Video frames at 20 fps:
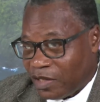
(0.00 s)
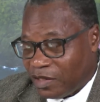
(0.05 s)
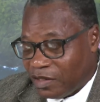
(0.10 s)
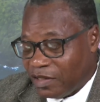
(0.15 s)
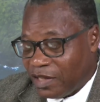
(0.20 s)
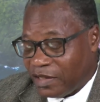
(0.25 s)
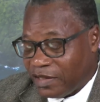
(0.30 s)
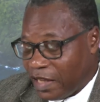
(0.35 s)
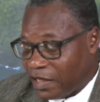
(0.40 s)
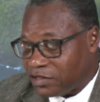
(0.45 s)

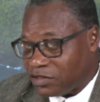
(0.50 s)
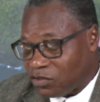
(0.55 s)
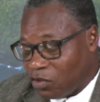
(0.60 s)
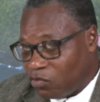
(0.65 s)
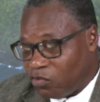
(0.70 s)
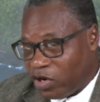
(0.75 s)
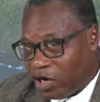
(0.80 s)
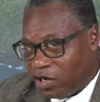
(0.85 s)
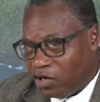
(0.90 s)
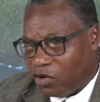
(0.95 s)
That's
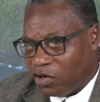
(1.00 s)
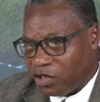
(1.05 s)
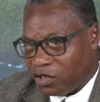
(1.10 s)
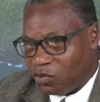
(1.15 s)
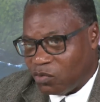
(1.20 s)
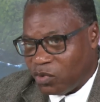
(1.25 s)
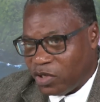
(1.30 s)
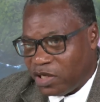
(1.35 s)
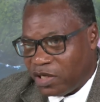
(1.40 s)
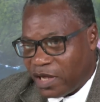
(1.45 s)
already on the
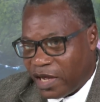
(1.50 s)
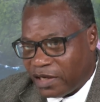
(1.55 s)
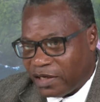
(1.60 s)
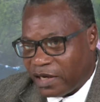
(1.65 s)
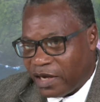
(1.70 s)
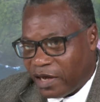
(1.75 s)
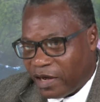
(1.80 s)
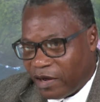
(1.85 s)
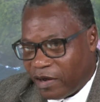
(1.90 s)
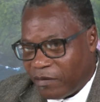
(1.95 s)
way, and
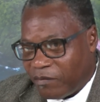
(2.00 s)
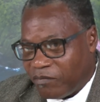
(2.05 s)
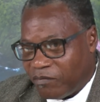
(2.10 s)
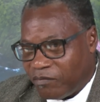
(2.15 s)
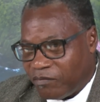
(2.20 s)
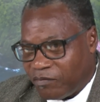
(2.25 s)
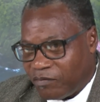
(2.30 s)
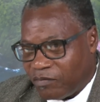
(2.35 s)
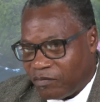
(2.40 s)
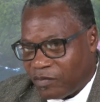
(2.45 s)
I
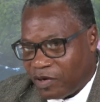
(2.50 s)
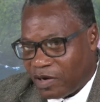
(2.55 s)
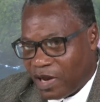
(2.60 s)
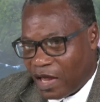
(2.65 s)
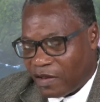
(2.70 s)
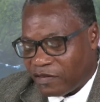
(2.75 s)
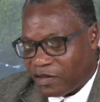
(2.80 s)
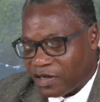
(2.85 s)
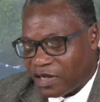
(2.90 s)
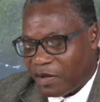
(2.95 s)

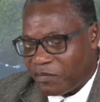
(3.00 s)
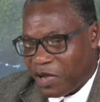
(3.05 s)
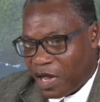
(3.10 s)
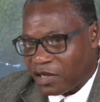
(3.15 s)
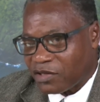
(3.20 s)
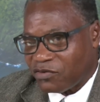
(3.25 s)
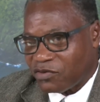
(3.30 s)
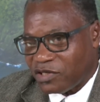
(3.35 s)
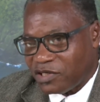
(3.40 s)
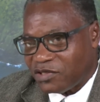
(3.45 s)
think I'm
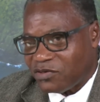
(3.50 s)
actually